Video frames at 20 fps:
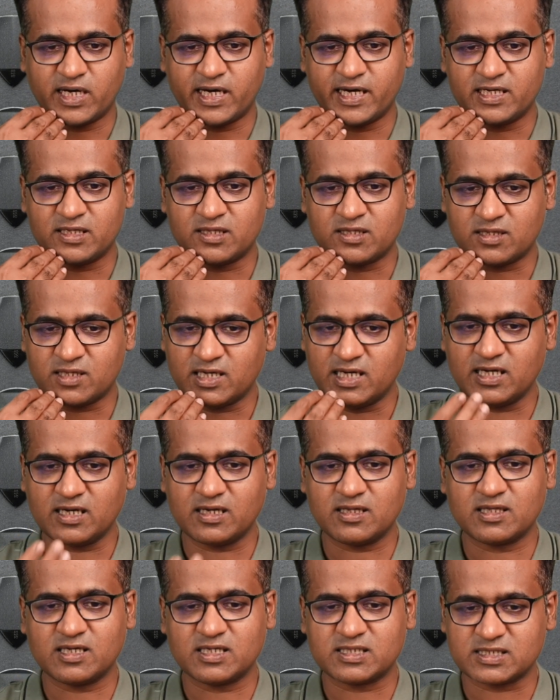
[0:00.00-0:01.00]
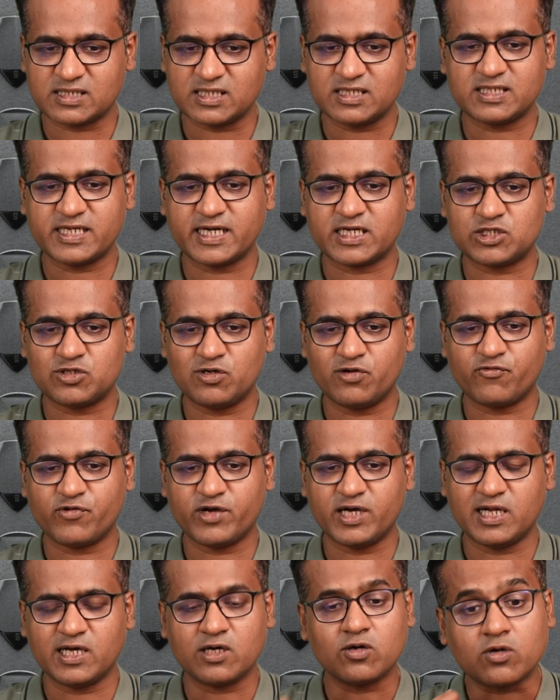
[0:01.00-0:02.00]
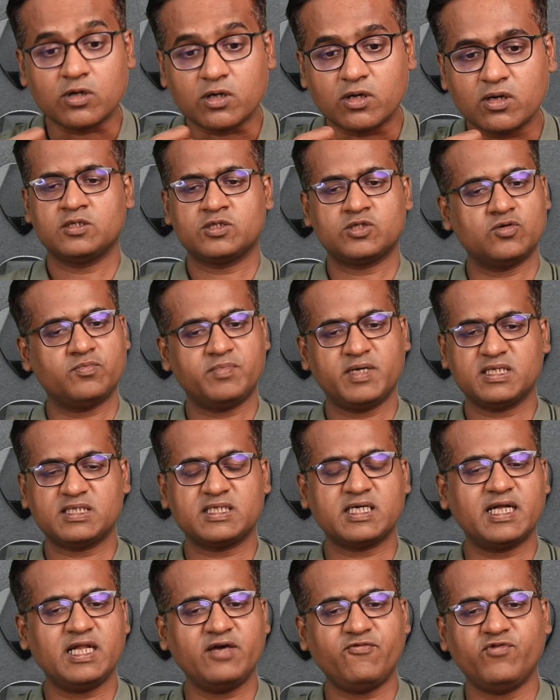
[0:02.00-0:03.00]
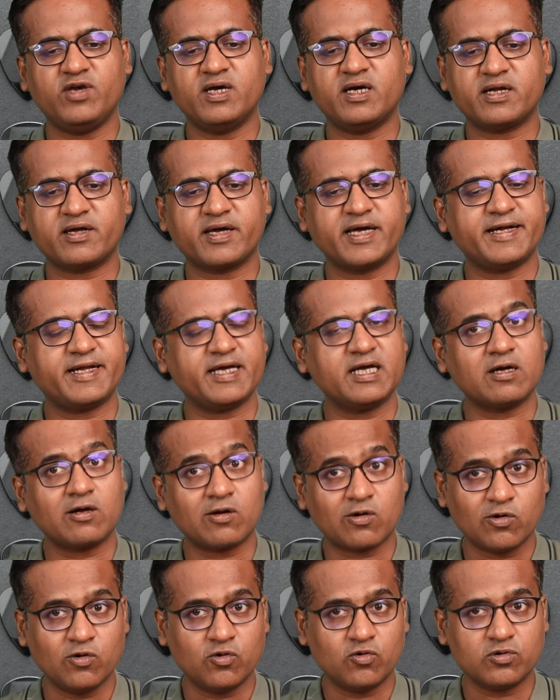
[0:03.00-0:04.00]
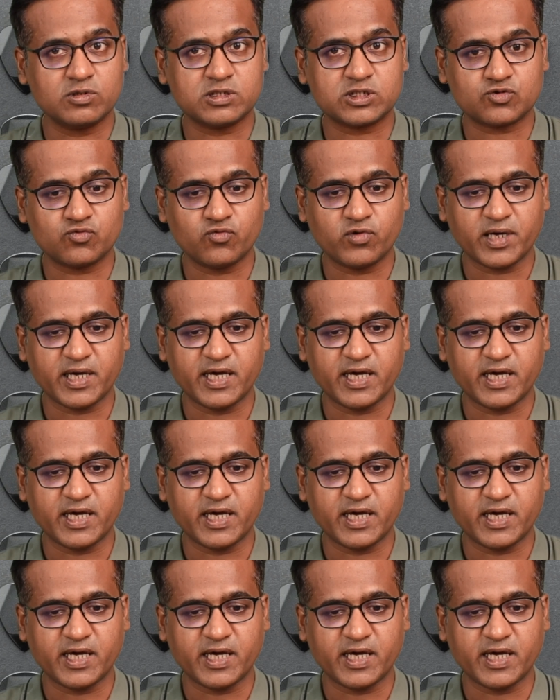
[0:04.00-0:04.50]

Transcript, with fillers: i think this is actually really good so basically we are getting close to